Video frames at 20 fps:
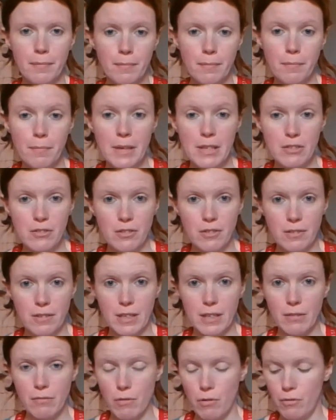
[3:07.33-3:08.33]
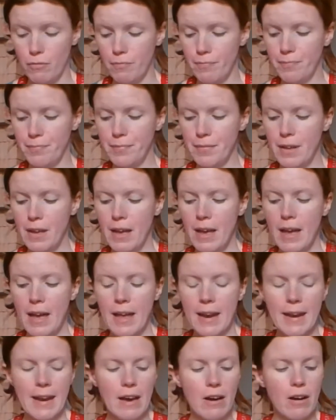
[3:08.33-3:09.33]
picture in a row.
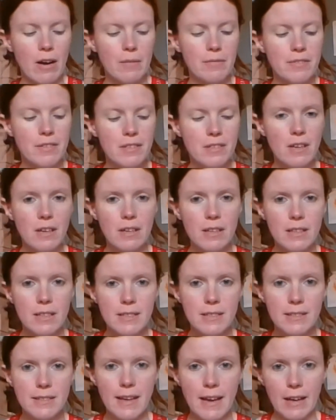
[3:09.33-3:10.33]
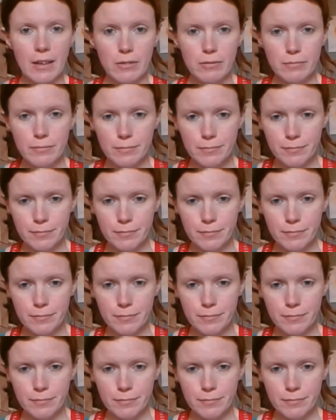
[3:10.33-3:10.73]
Now I've stuck this down